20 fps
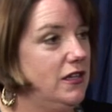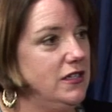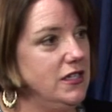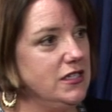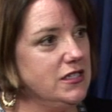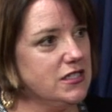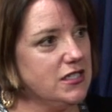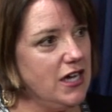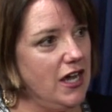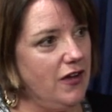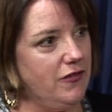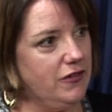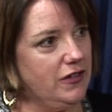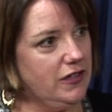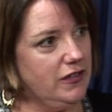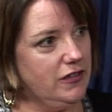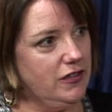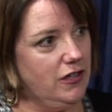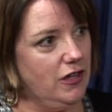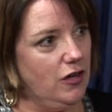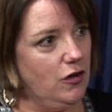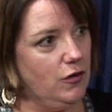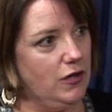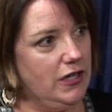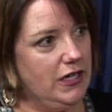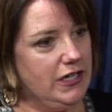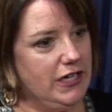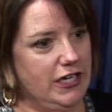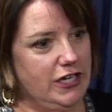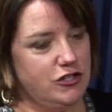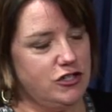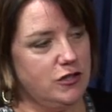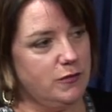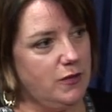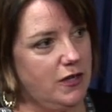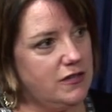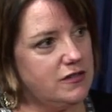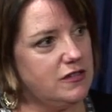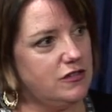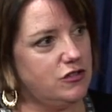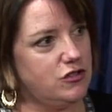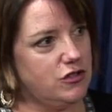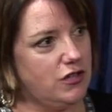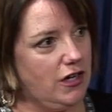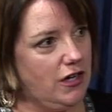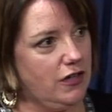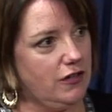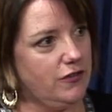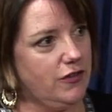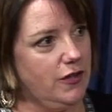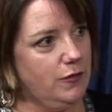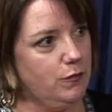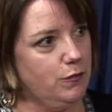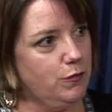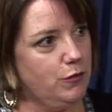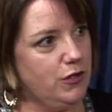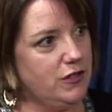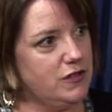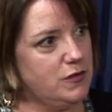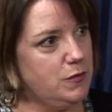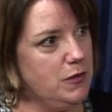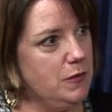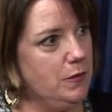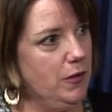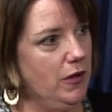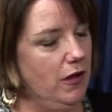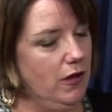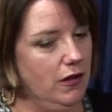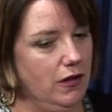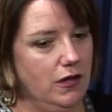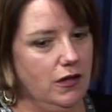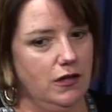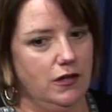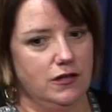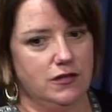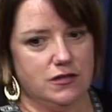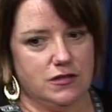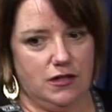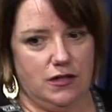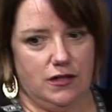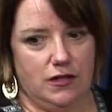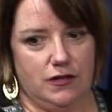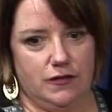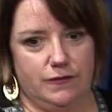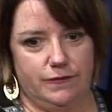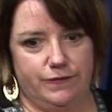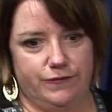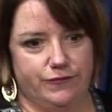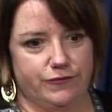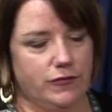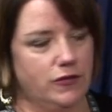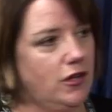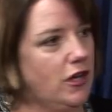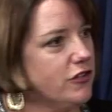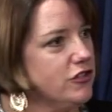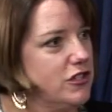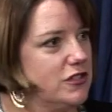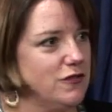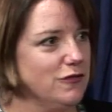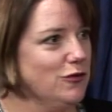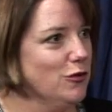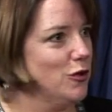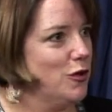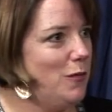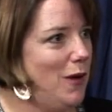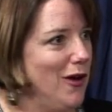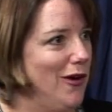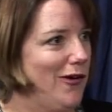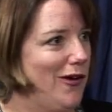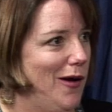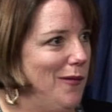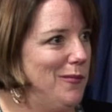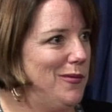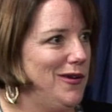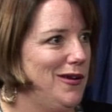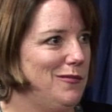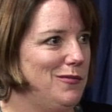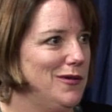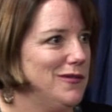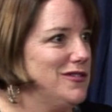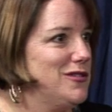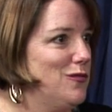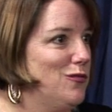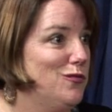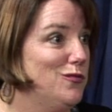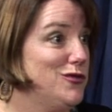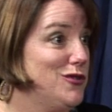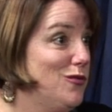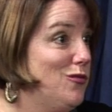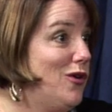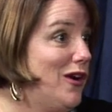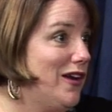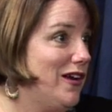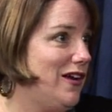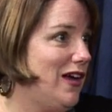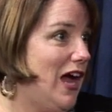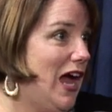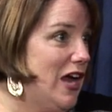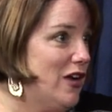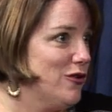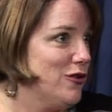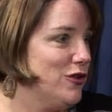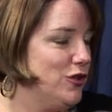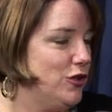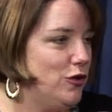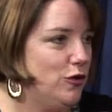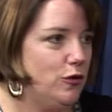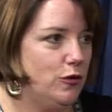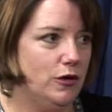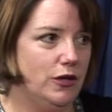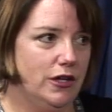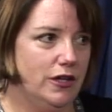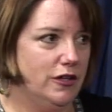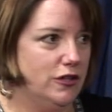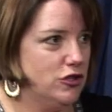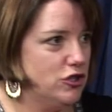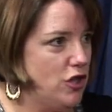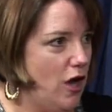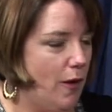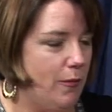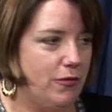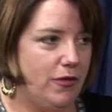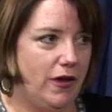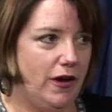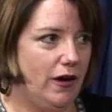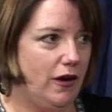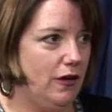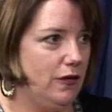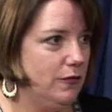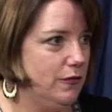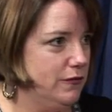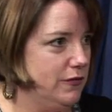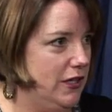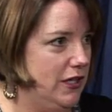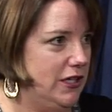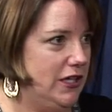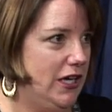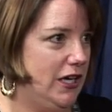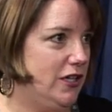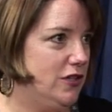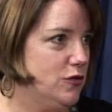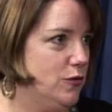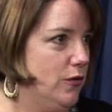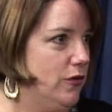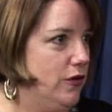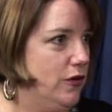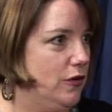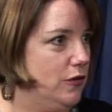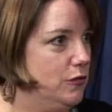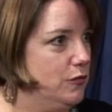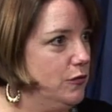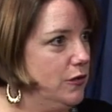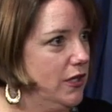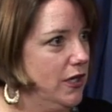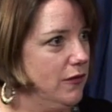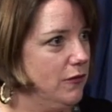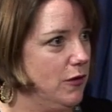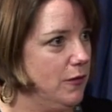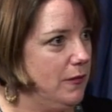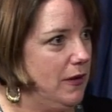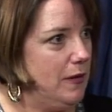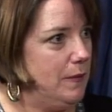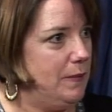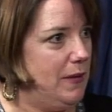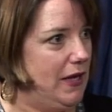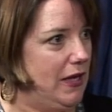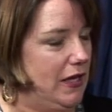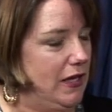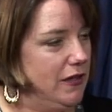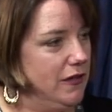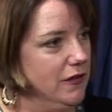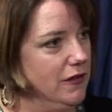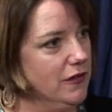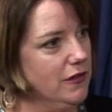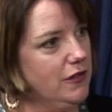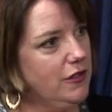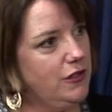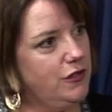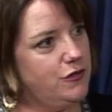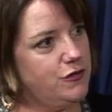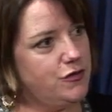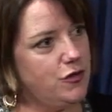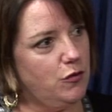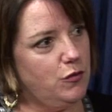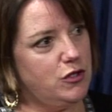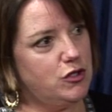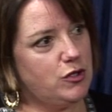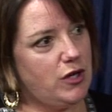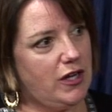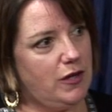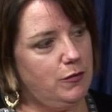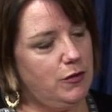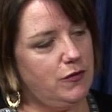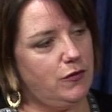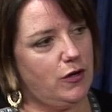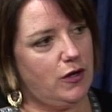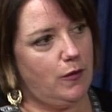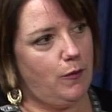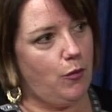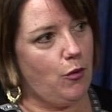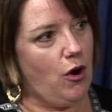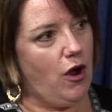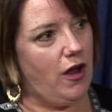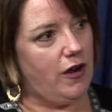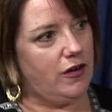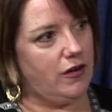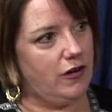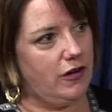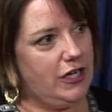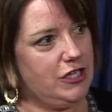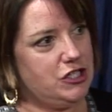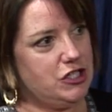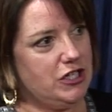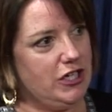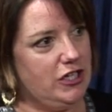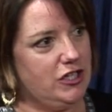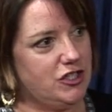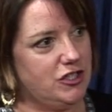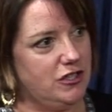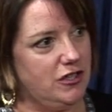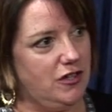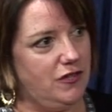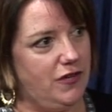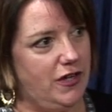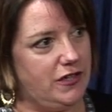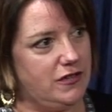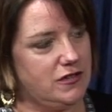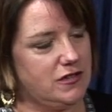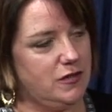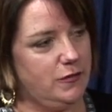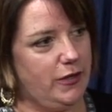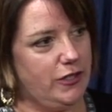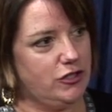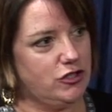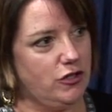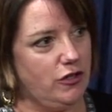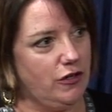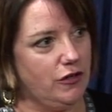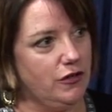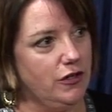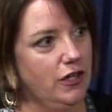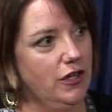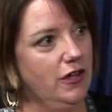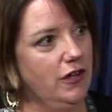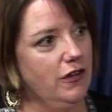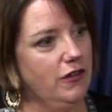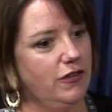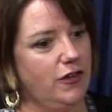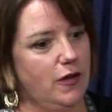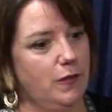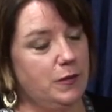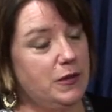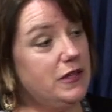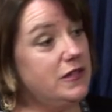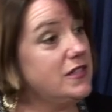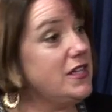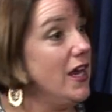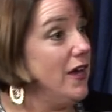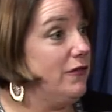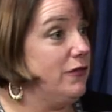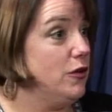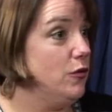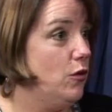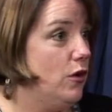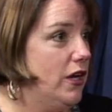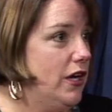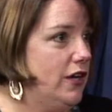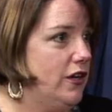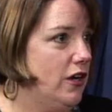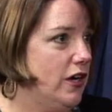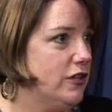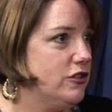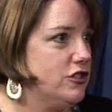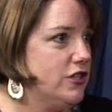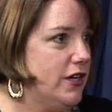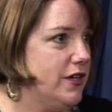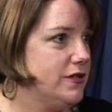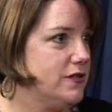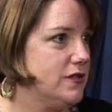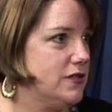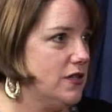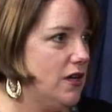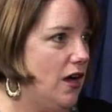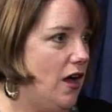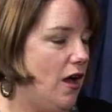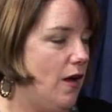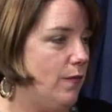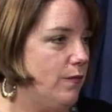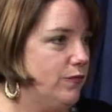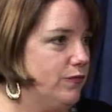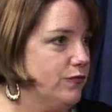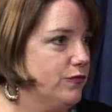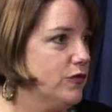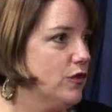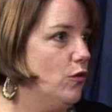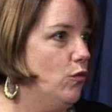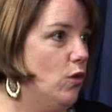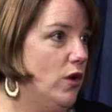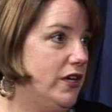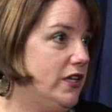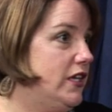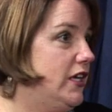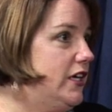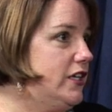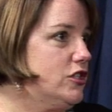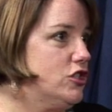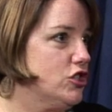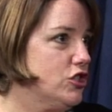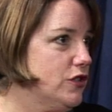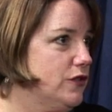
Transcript: needs to have an, you know, an engaging message there that brings people to not just learn about your company, but to want to hire you, shop there, engage with you, whatever it might be. Absolutely. So we try to be very broad in our educational events to make sure they appeal to everyone and not just one niche.